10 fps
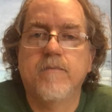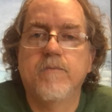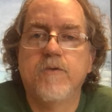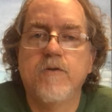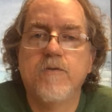
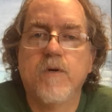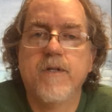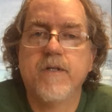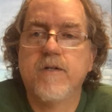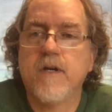Choose one
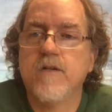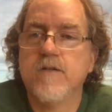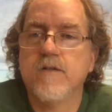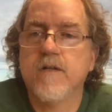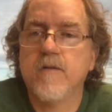that changes
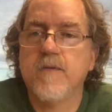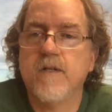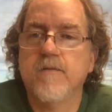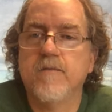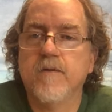the intended
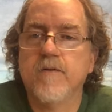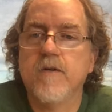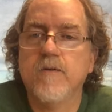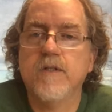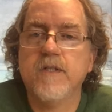meaning of the
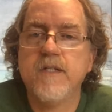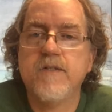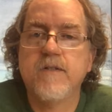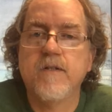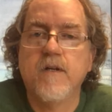code the
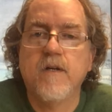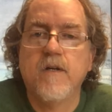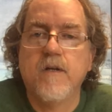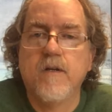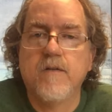least.
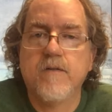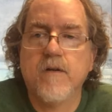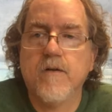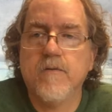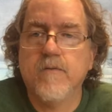
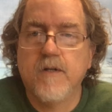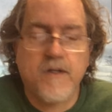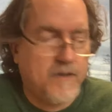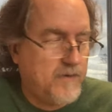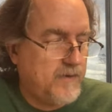So
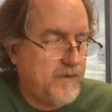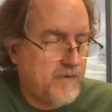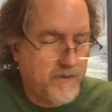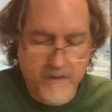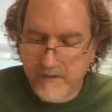
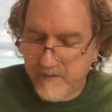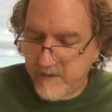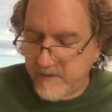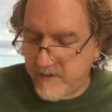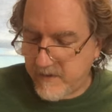here is
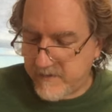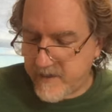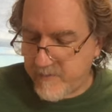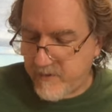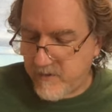the
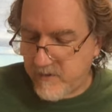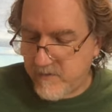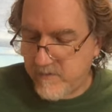example.